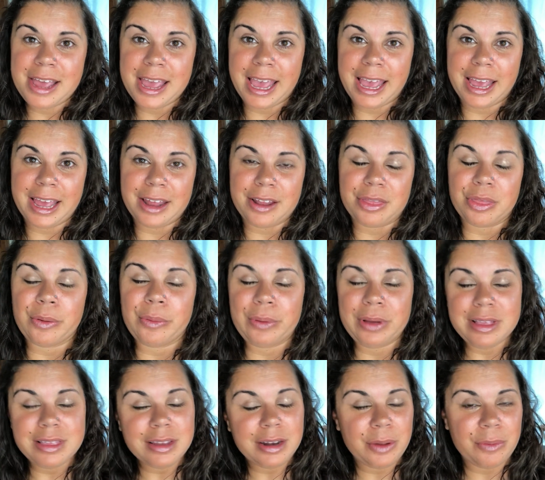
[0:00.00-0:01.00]
And the
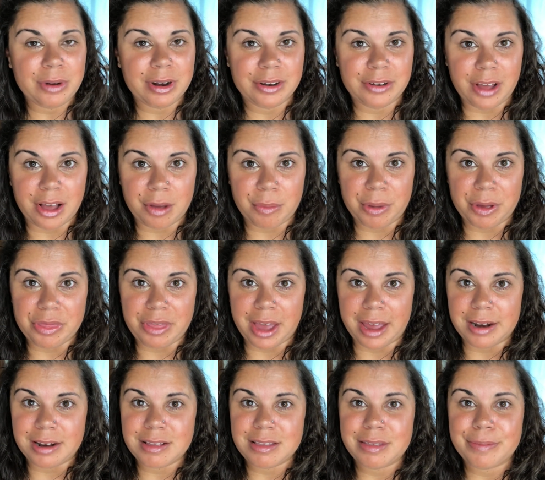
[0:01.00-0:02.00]
reason I want to talk about
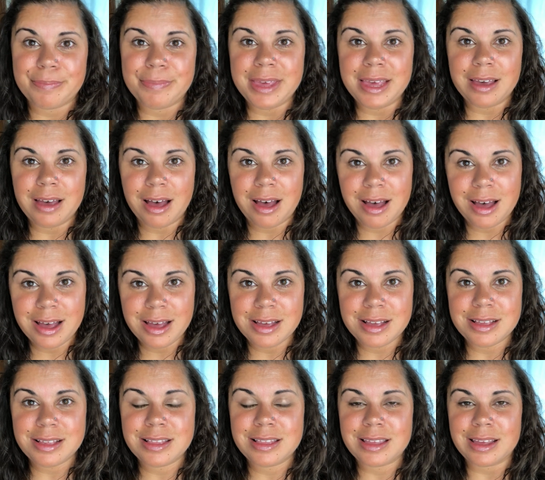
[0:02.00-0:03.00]
that is
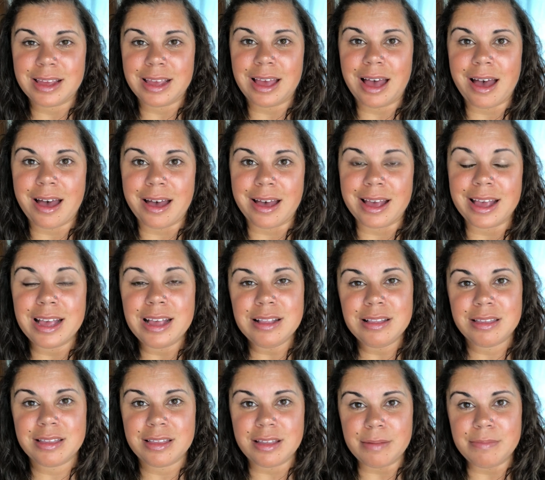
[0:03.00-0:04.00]
because
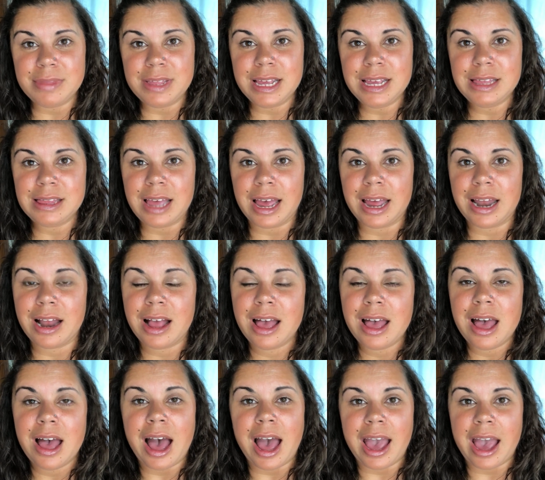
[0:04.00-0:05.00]
it's something that
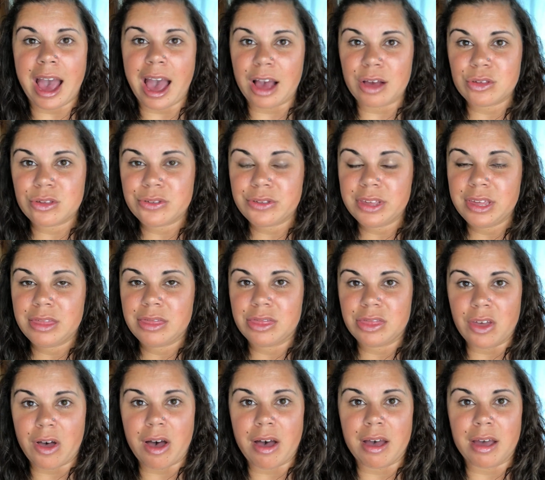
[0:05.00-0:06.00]
I actually
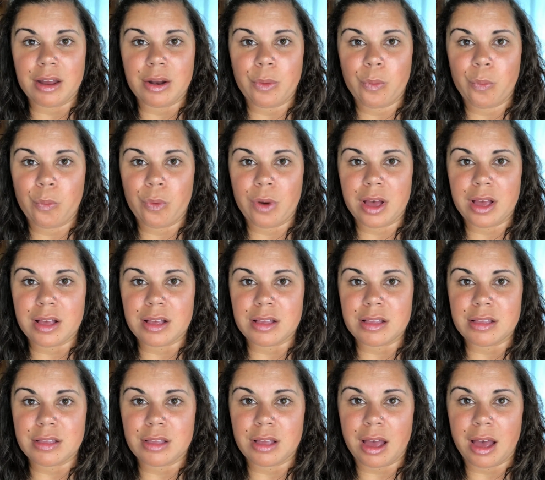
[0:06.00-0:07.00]
thought
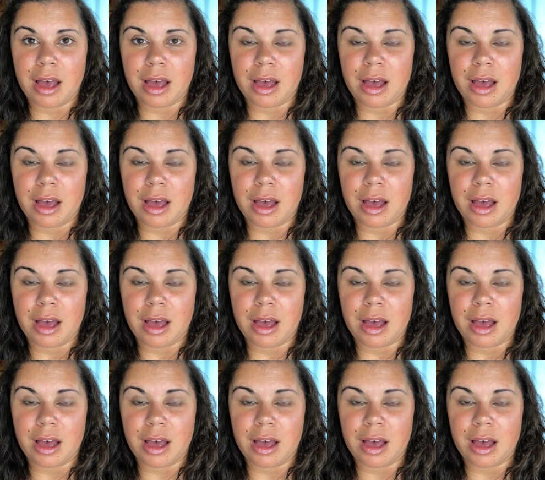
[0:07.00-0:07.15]
was